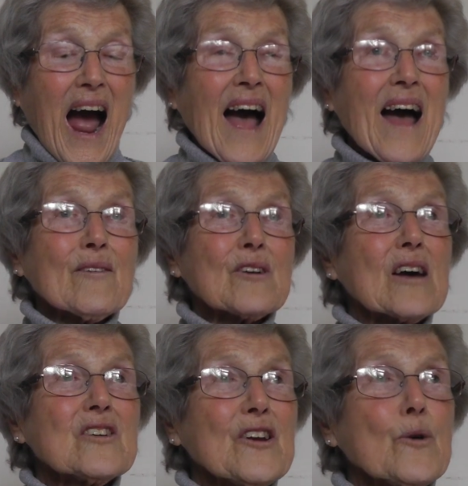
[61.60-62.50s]
And,
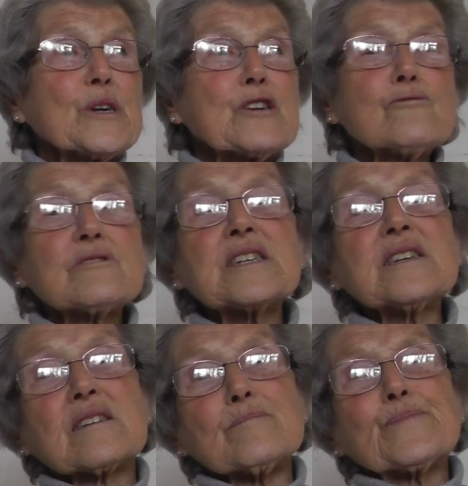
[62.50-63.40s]
we do see
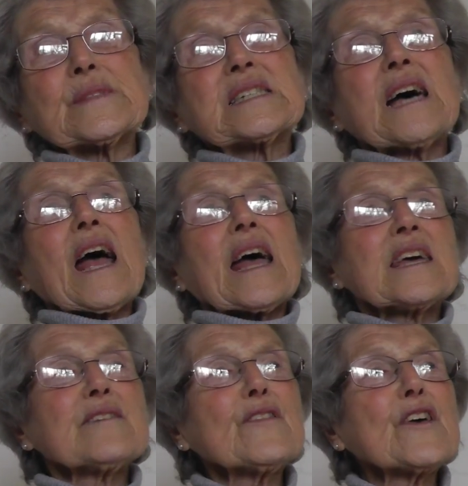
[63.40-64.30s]
them.
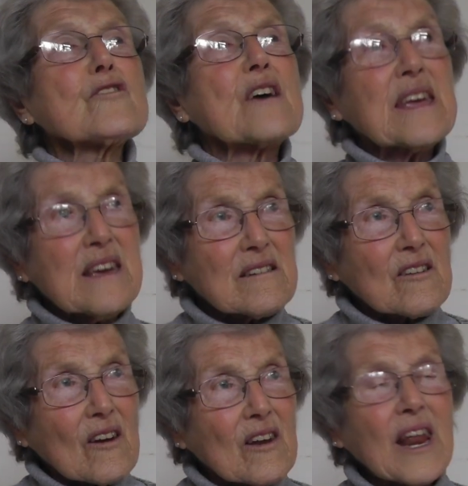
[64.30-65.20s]
Even though they're
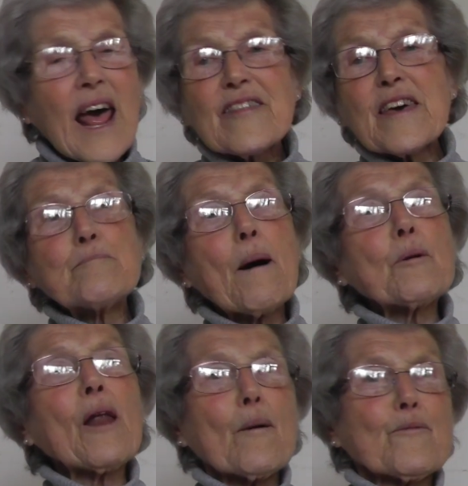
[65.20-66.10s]
hidden, they
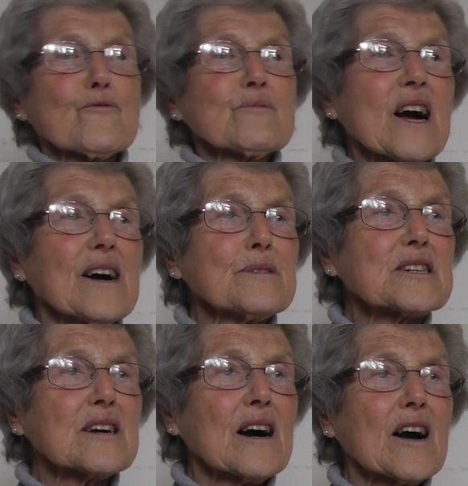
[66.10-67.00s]
bubble up from time to
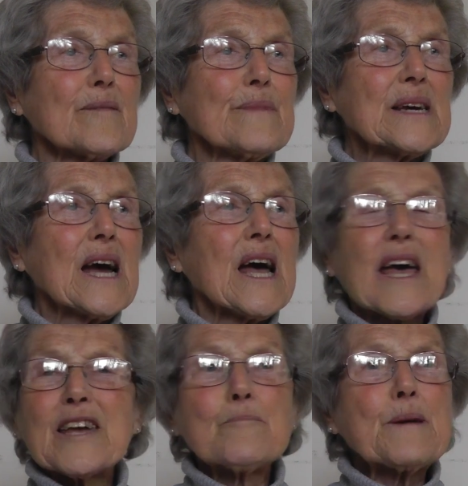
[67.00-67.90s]
time
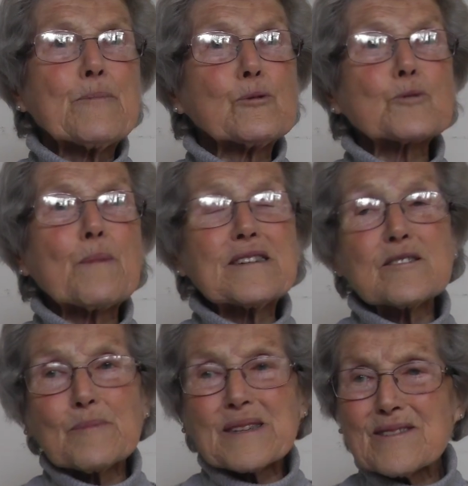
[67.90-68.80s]
in people's
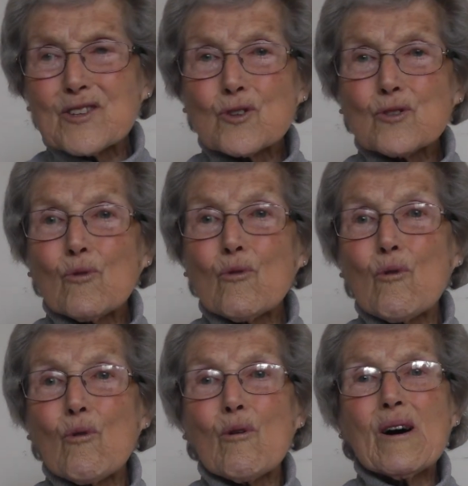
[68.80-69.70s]
basements
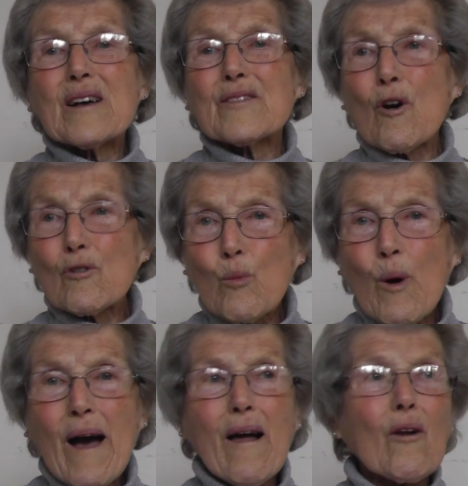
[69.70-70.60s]
or the odd
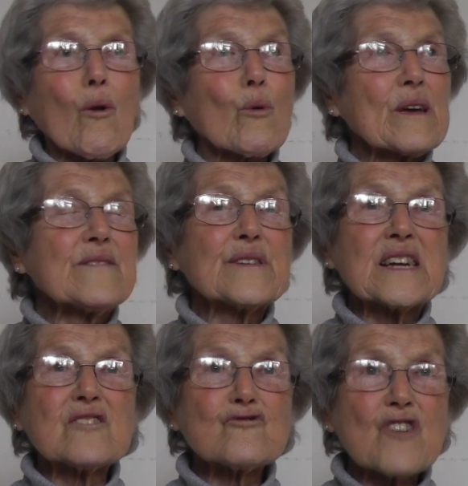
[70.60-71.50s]
well or even
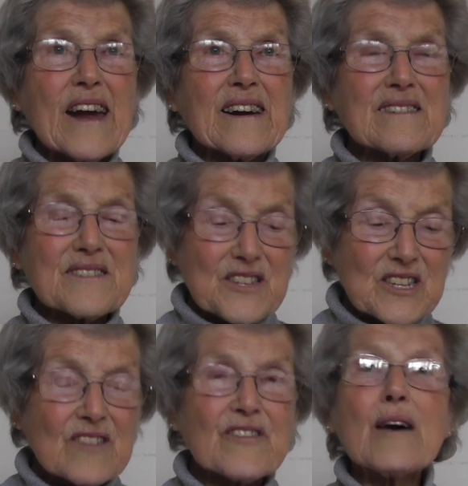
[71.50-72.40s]
in
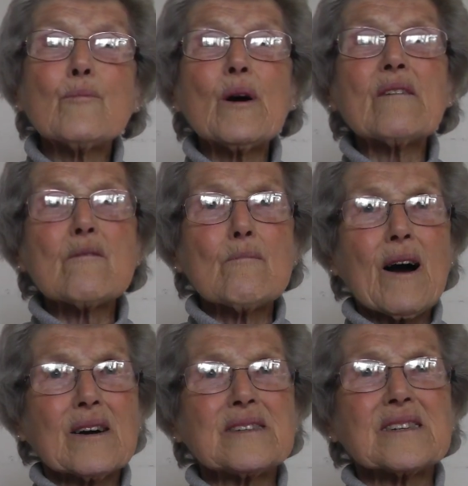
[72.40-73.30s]
drains. And then we're
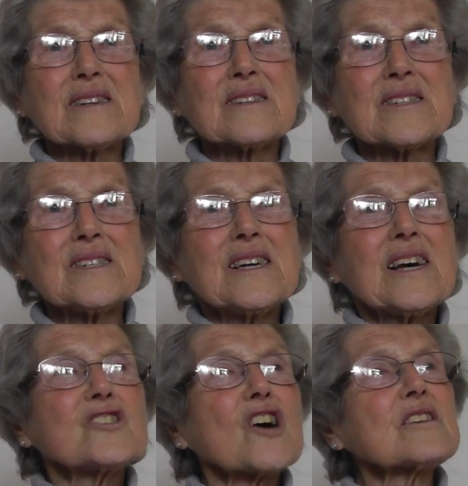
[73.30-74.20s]
reminded
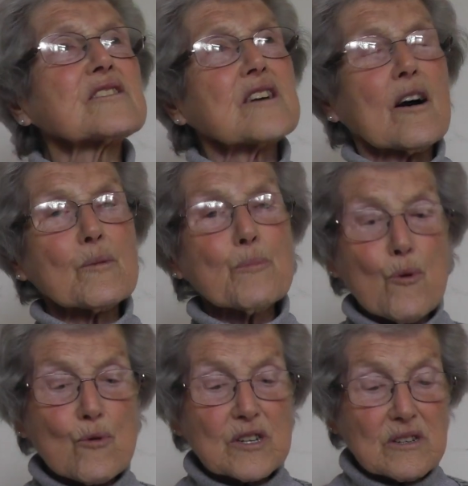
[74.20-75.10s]
just how
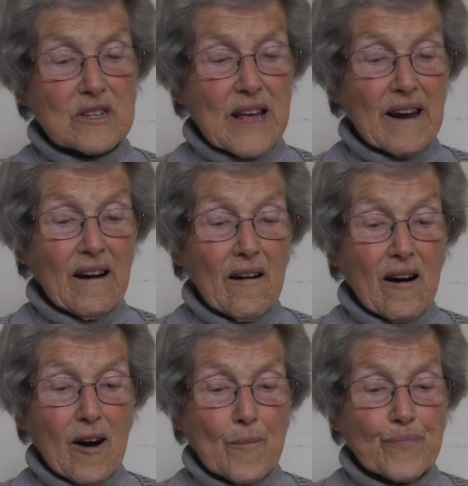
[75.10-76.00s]
important they are.